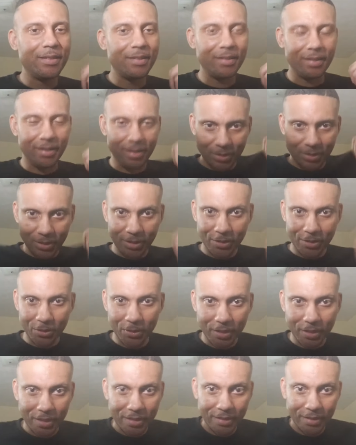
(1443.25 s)
They're
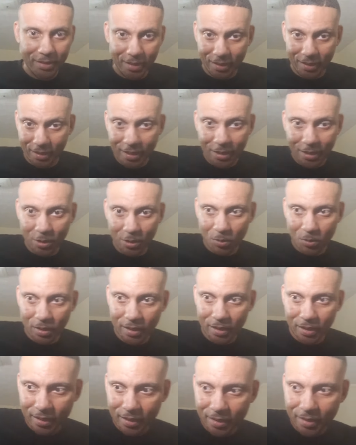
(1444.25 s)
doing it the legal
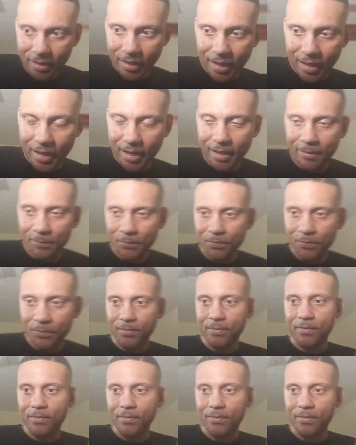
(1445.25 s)
way. And